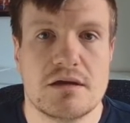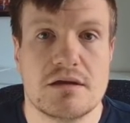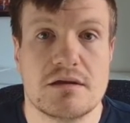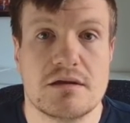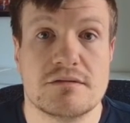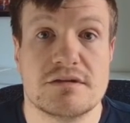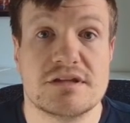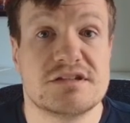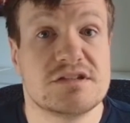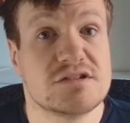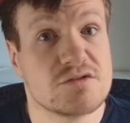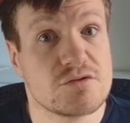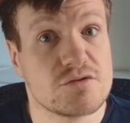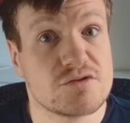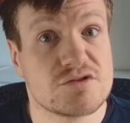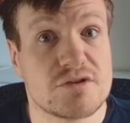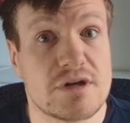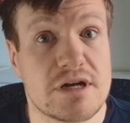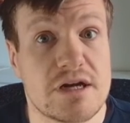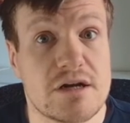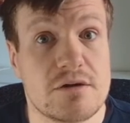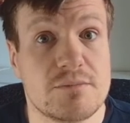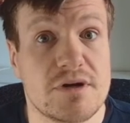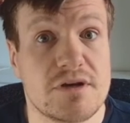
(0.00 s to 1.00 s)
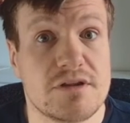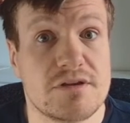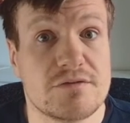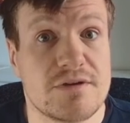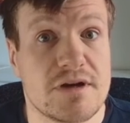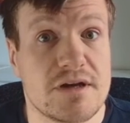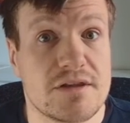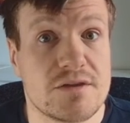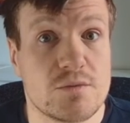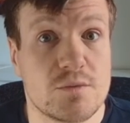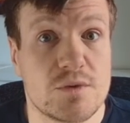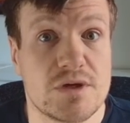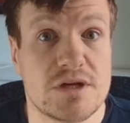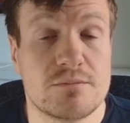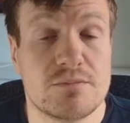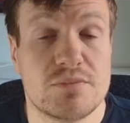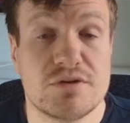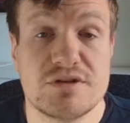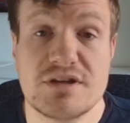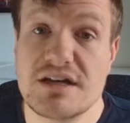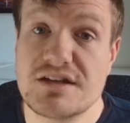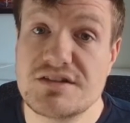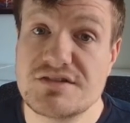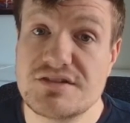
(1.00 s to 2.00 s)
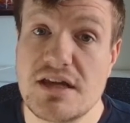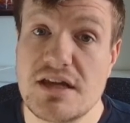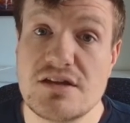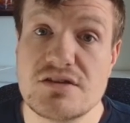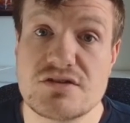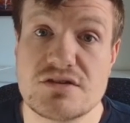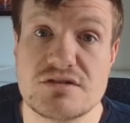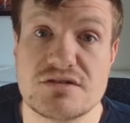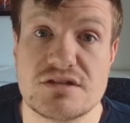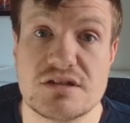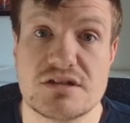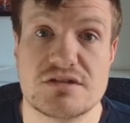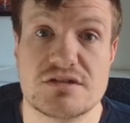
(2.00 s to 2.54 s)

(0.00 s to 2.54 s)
This is also helped by the fact that we can put extensions in,